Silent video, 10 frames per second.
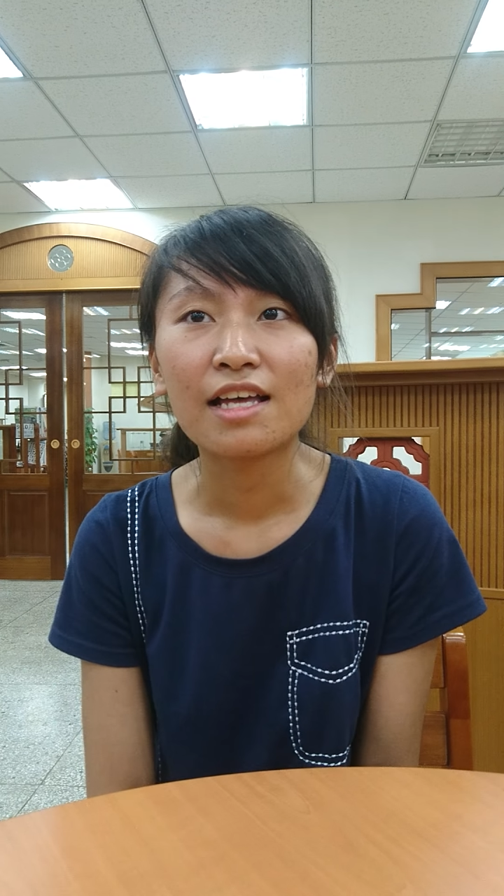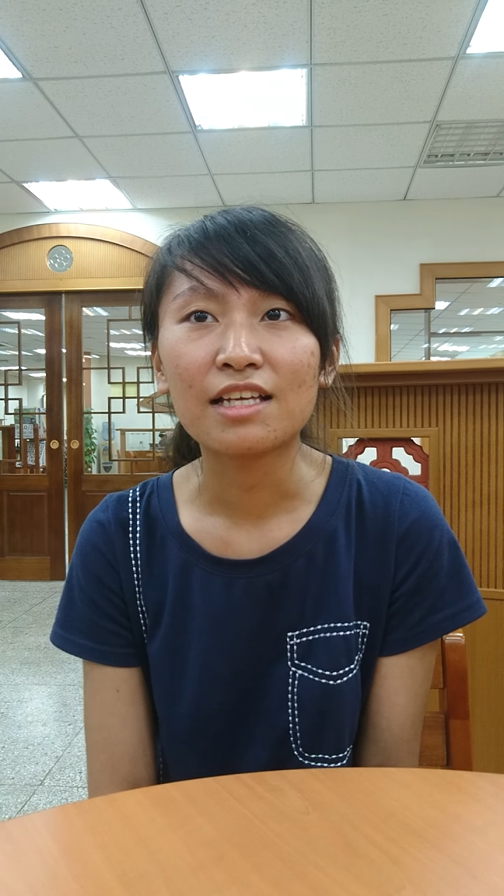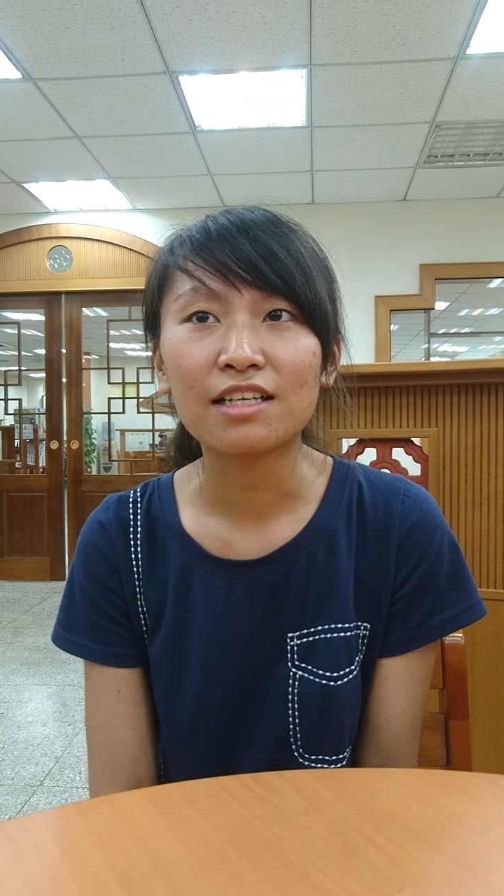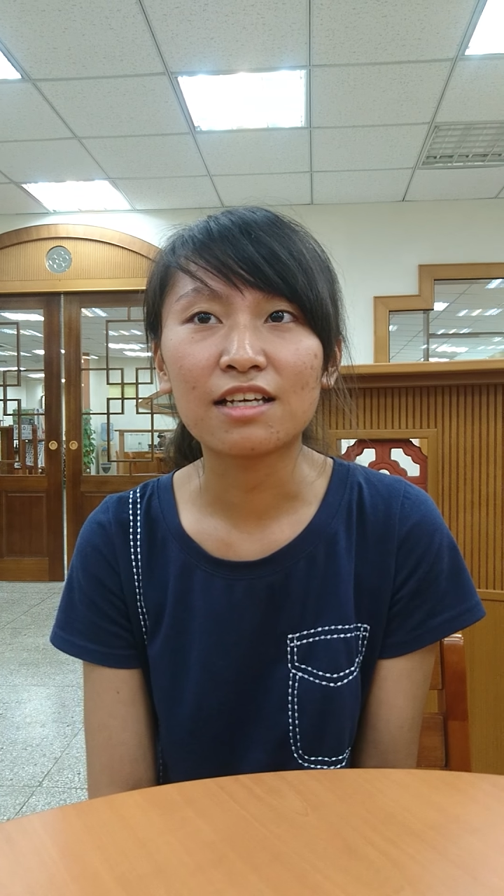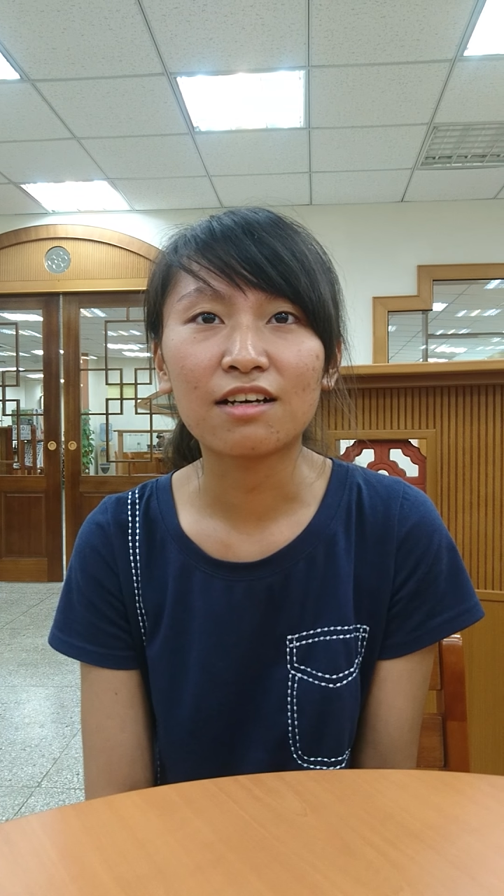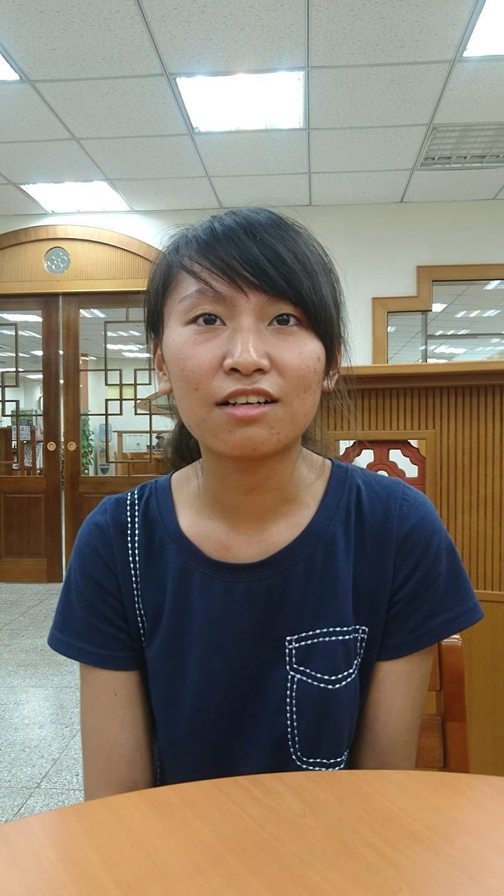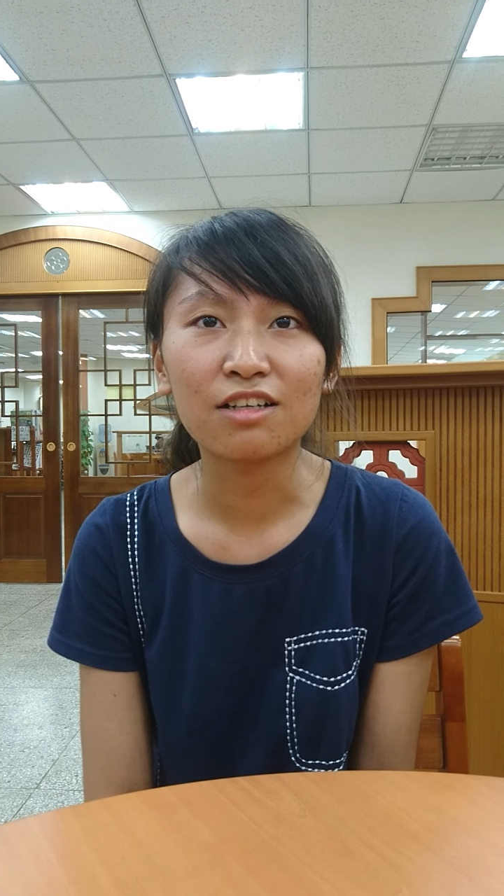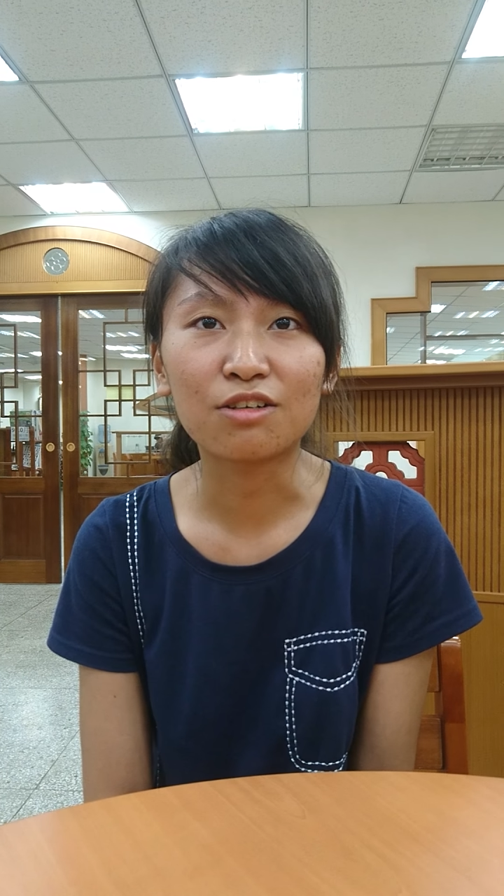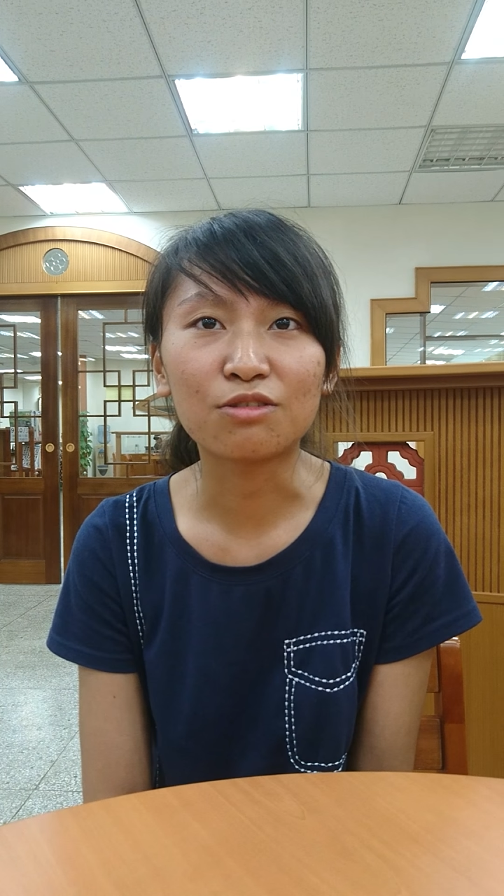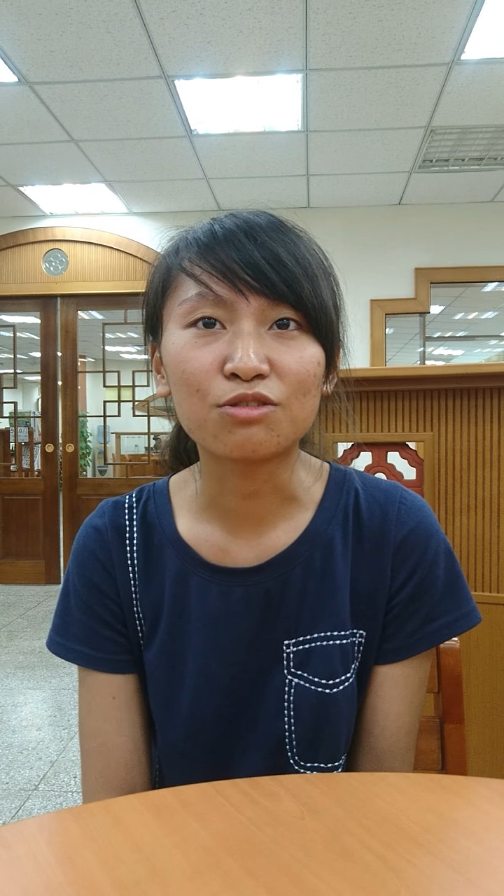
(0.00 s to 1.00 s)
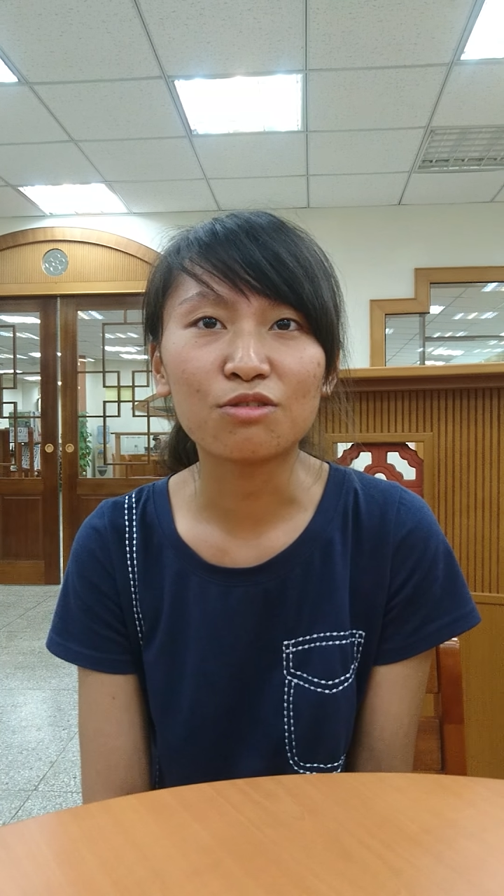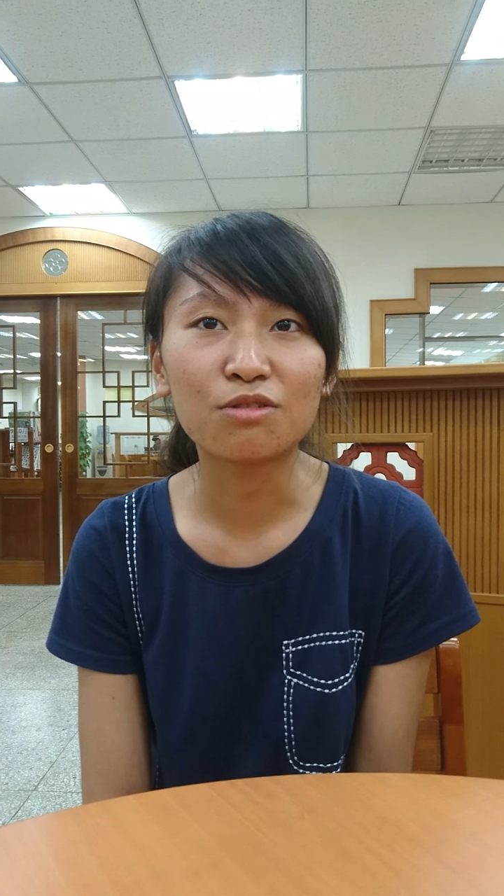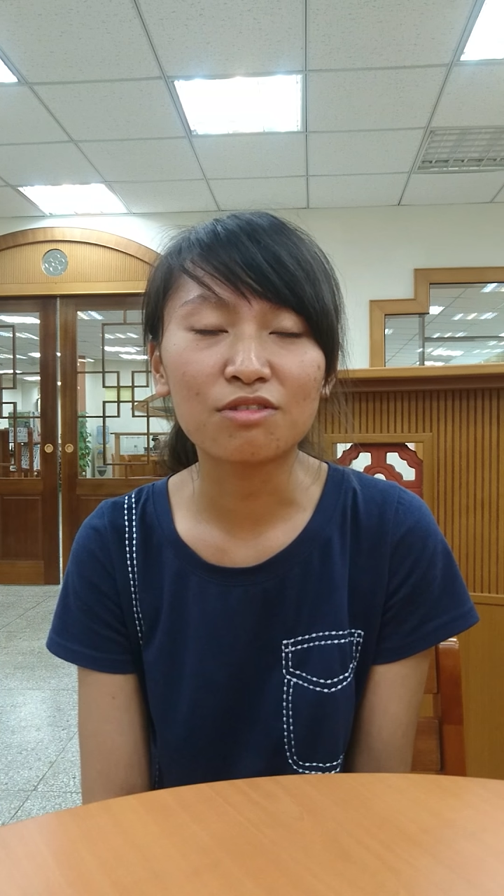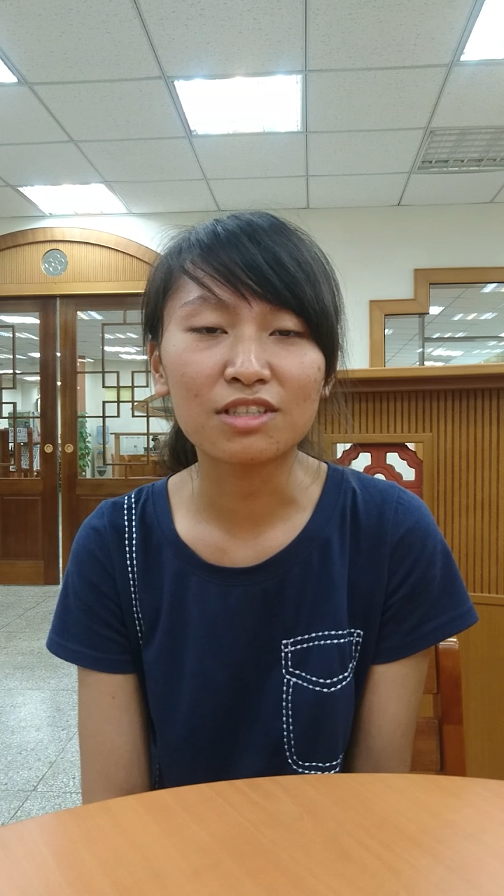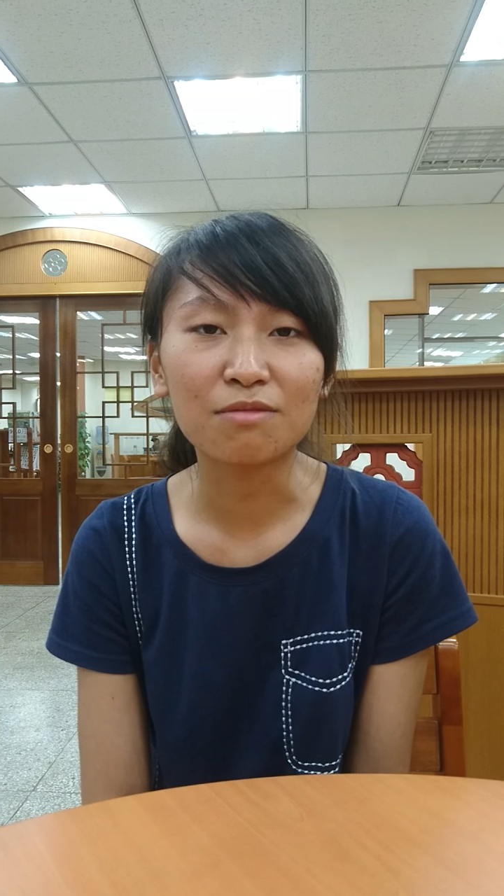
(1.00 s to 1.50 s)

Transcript: In an article she wrote